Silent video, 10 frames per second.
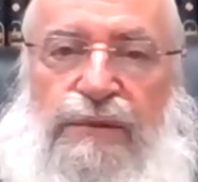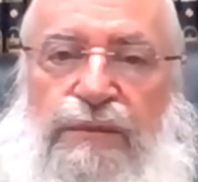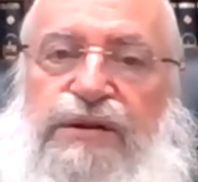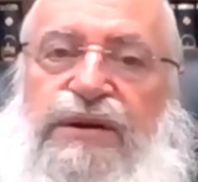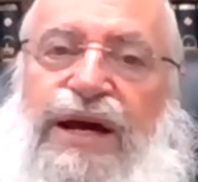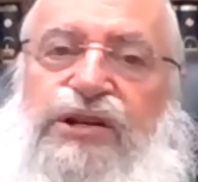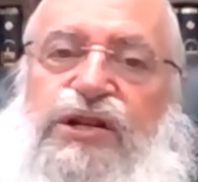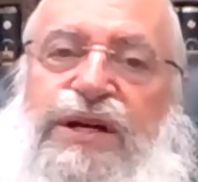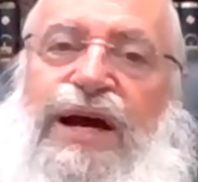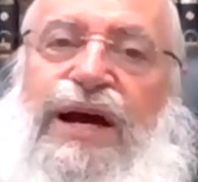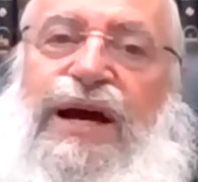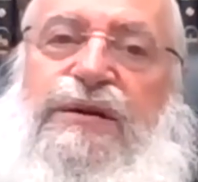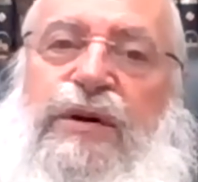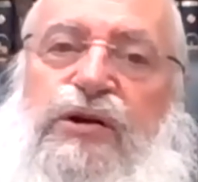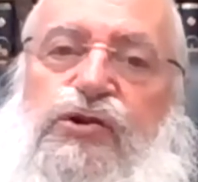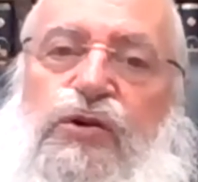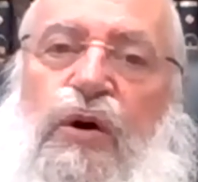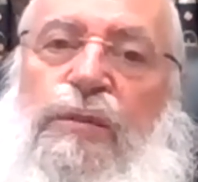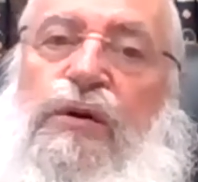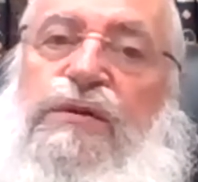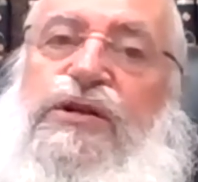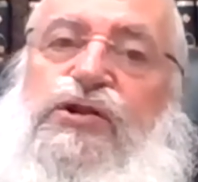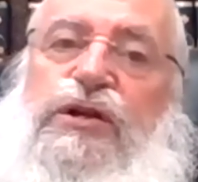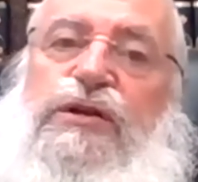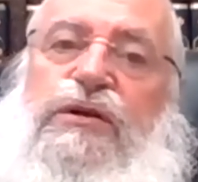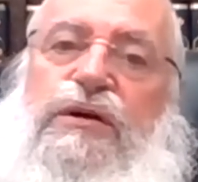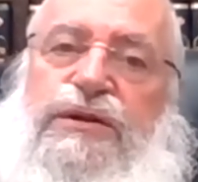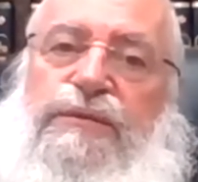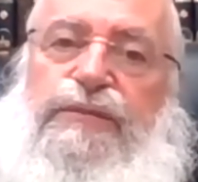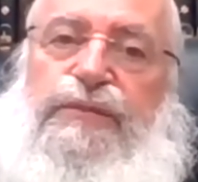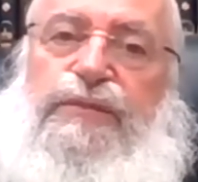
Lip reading: But Rashi and the Marsha are both l'shitosam.